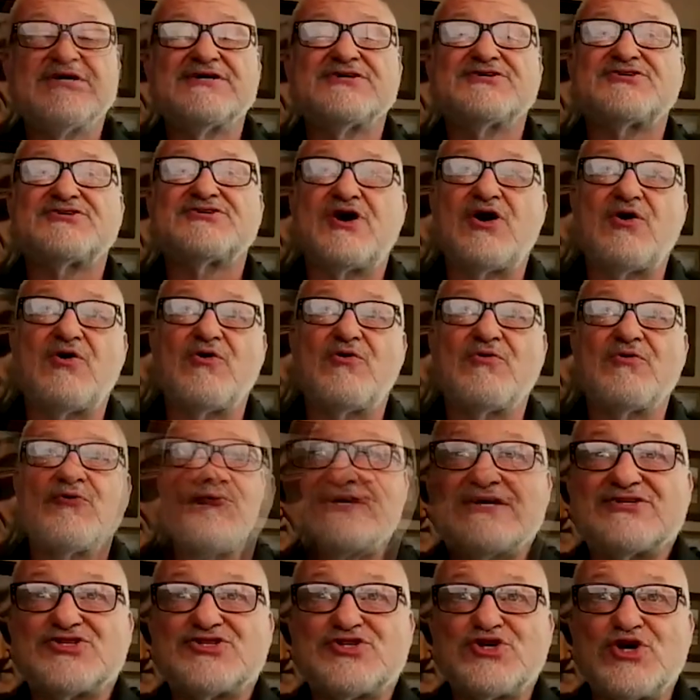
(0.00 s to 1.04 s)
So
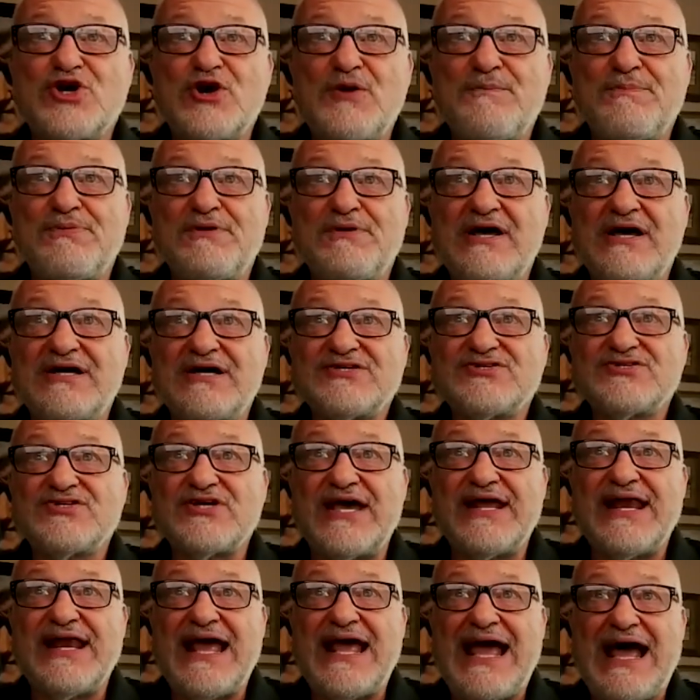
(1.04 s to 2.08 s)
a surplus
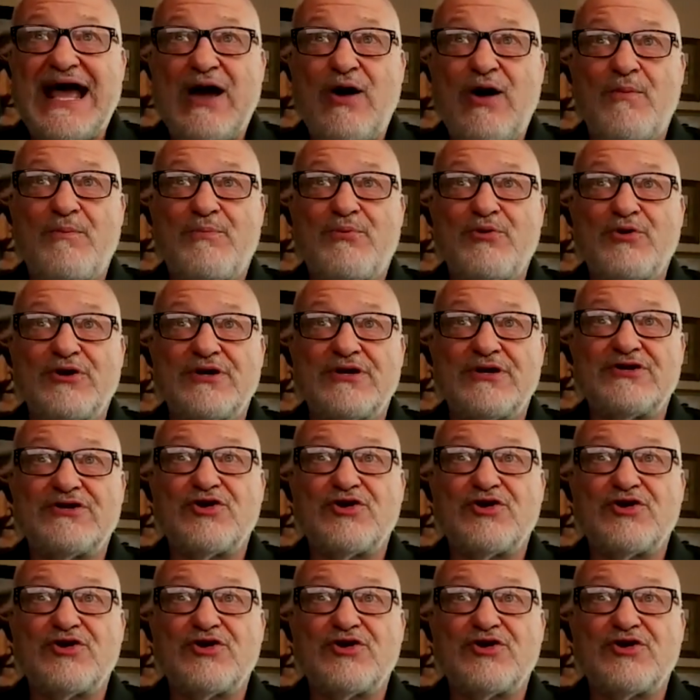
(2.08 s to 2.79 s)
and output